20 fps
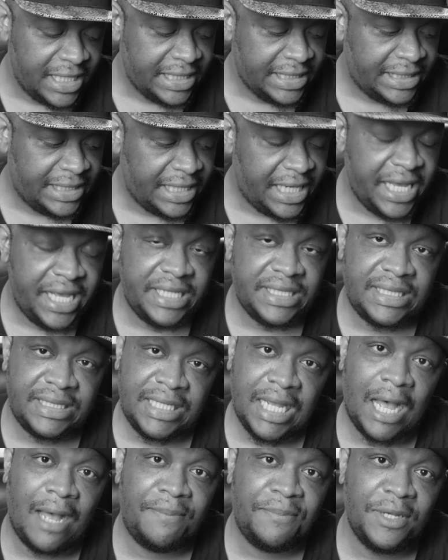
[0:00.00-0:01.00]
Today's
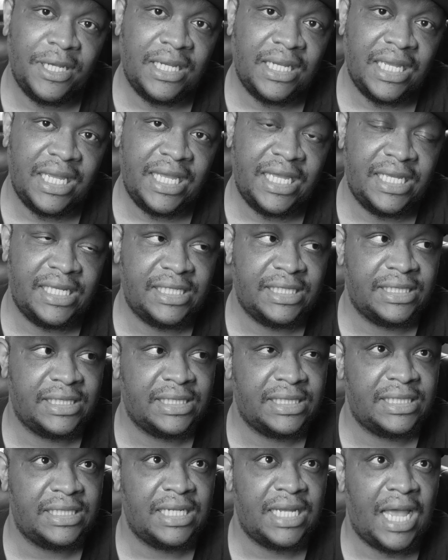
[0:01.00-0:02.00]
topic
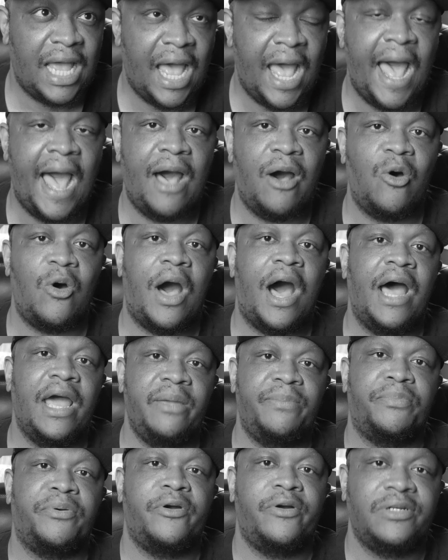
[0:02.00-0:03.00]
is how I
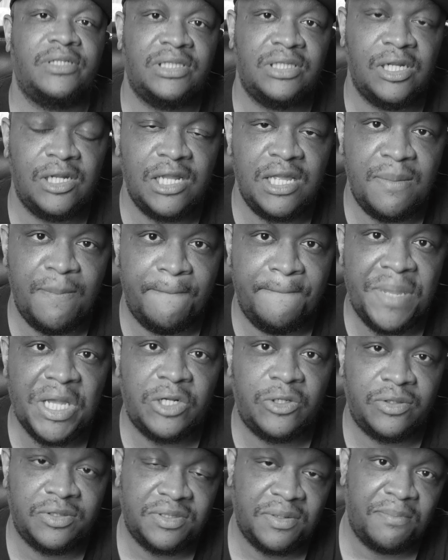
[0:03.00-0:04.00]
personally
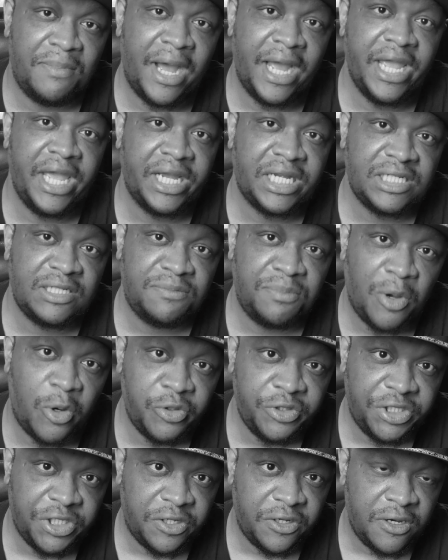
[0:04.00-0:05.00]
build my
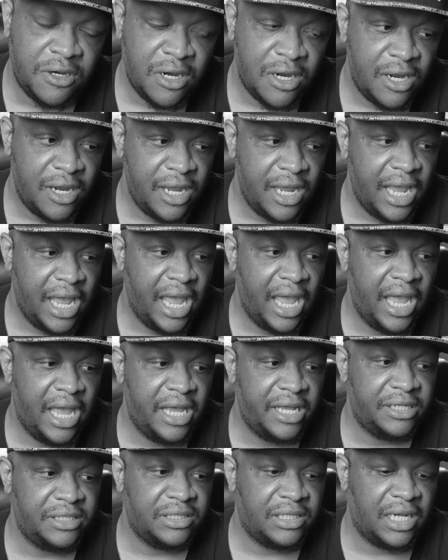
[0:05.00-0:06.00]
exposure,
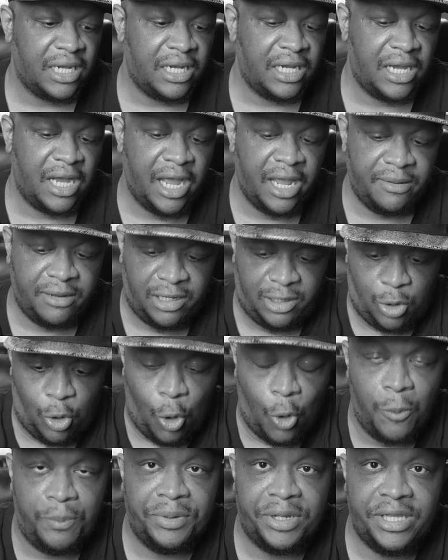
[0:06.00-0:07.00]
and I
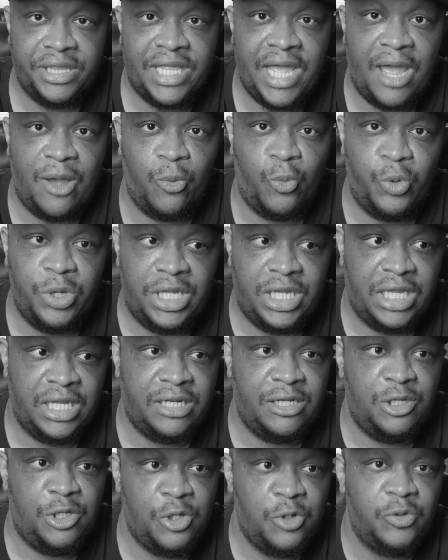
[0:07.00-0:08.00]
hope that we
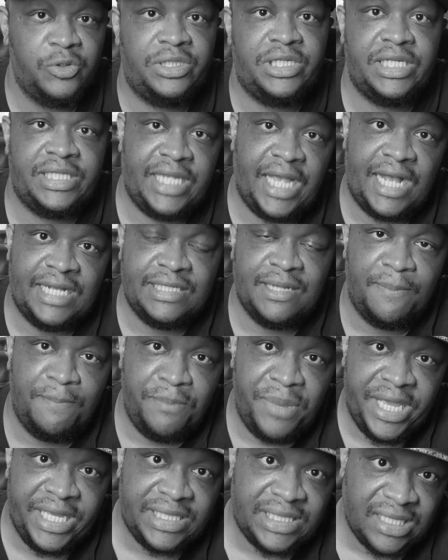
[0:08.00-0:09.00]
can use this as a
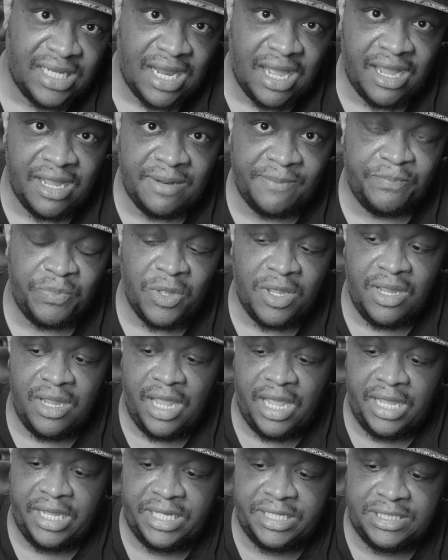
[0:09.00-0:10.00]
baseline
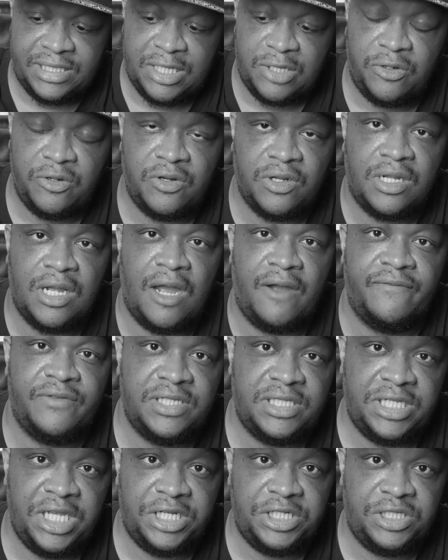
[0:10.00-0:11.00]
and continue the
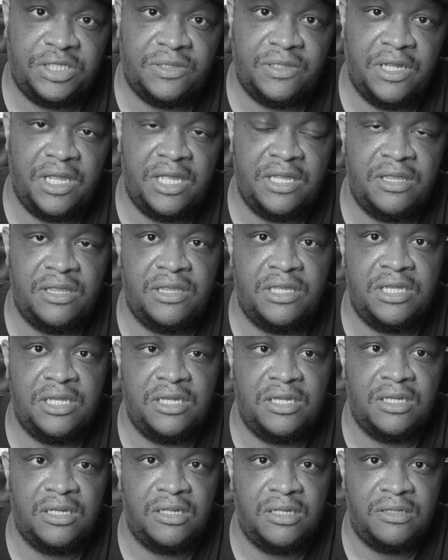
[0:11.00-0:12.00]
conversation in
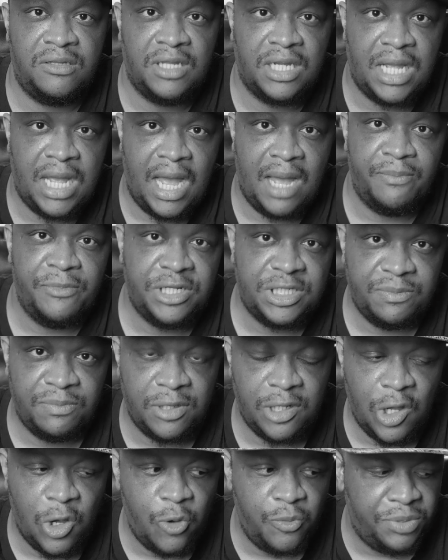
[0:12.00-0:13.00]
the comments
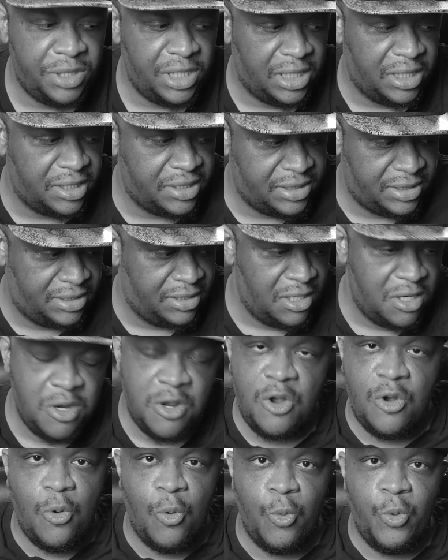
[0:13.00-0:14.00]
below, because
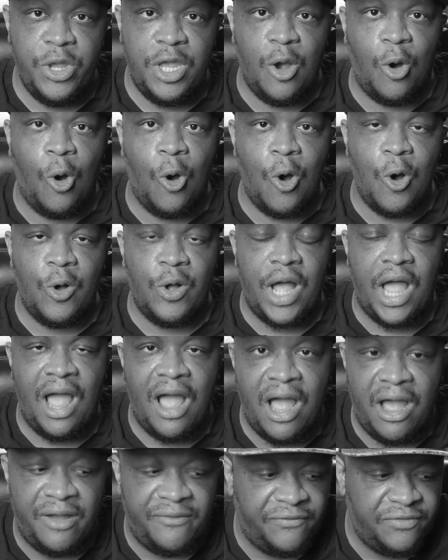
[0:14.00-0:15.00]
we all
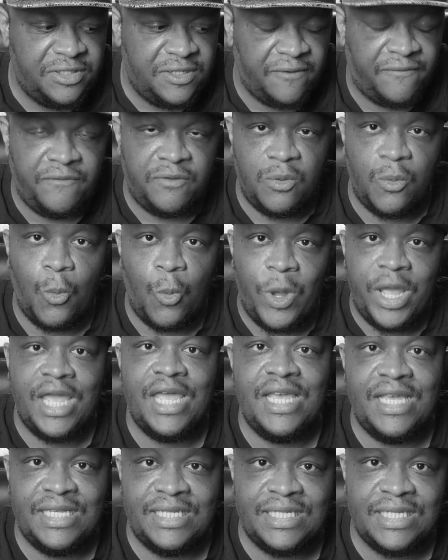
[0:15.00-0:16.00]
have different
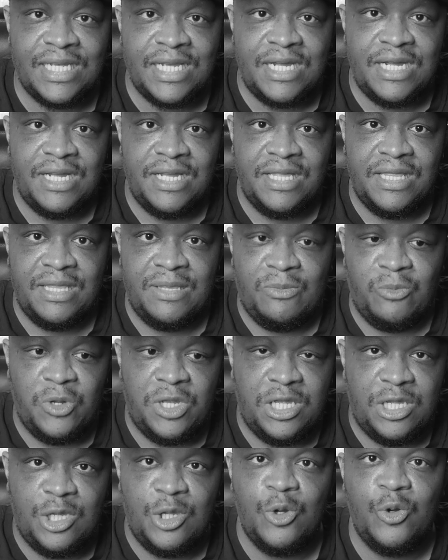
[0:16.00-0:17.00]
ways we
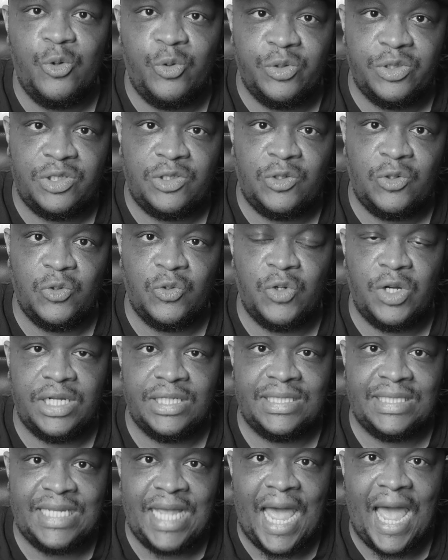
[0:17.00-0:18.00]
use to
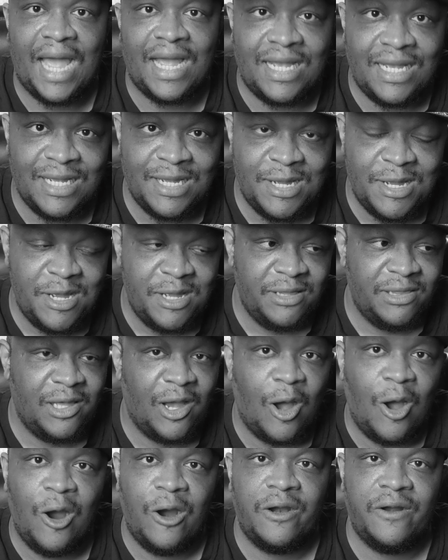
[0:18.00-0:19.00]
attack
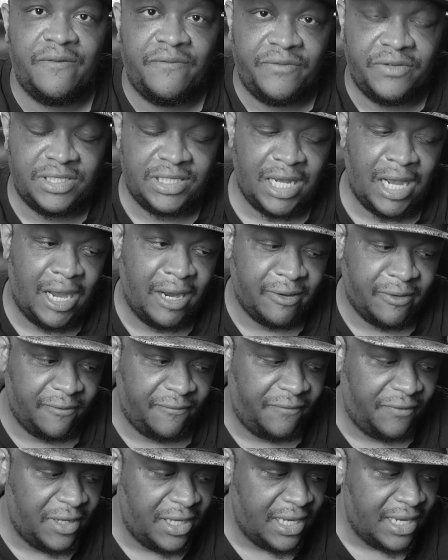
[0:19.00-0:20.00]
the art of
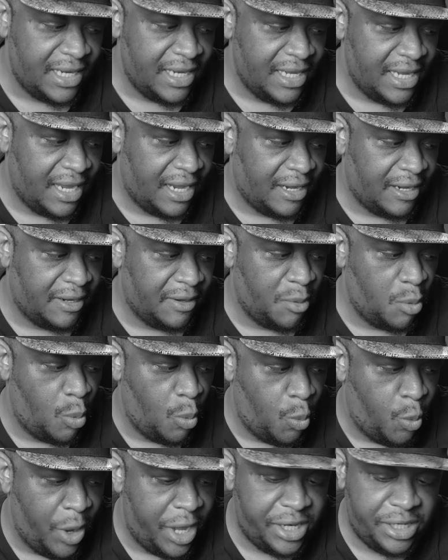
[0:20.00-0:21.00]
photography.
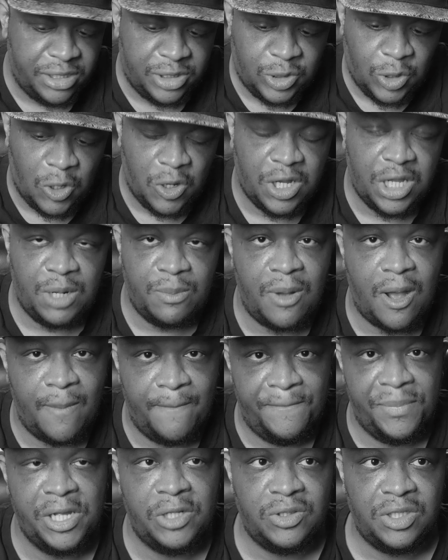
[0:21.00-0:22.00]
When talking
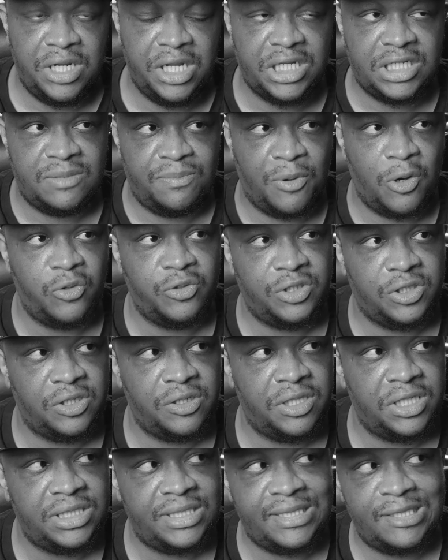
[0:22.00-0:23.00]
about building
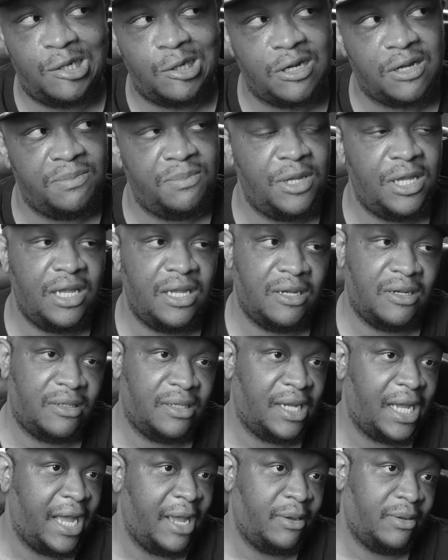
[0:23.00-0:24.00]
exposure, this took me,
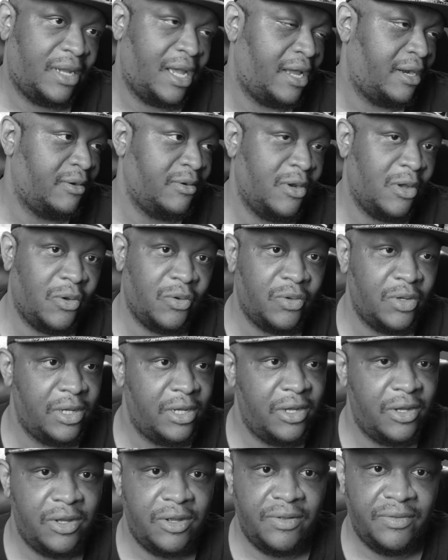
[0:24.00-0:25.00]
I don't know,
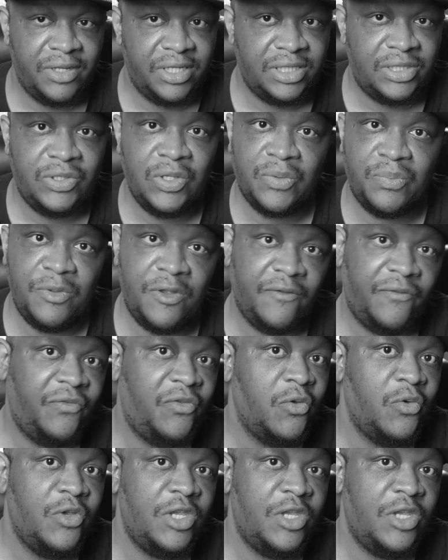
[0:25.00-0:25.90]
this took me a few